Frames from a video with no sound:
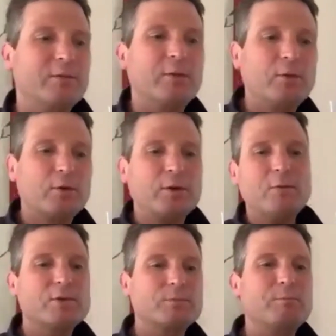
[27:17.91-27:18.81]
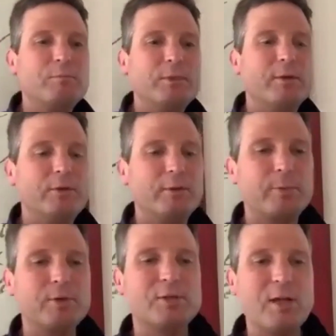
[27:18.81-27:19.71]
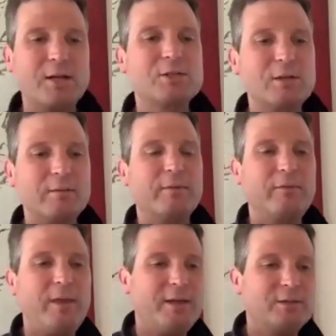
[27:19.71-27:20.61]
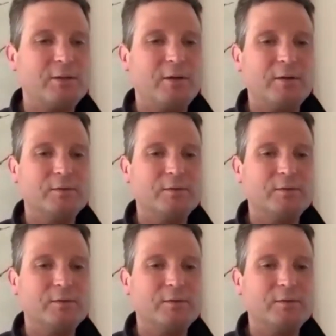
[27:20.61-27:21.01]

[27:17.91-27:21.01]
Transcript: The learning was the production of the flashcard.